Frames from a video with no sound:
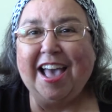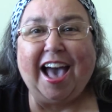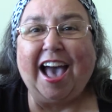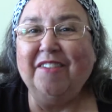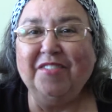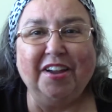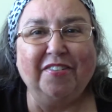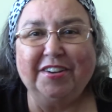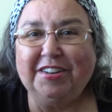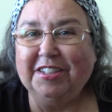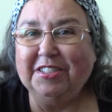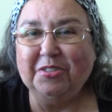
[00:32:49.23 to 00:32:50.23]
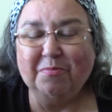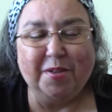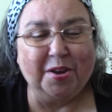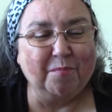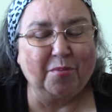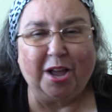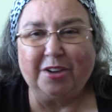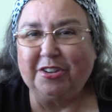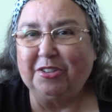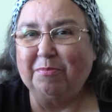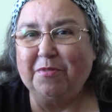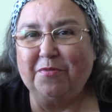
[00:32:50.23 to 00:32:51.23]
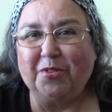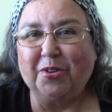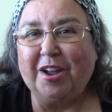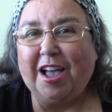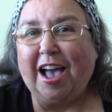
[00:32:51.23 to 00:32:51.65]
I've never done this many projects before.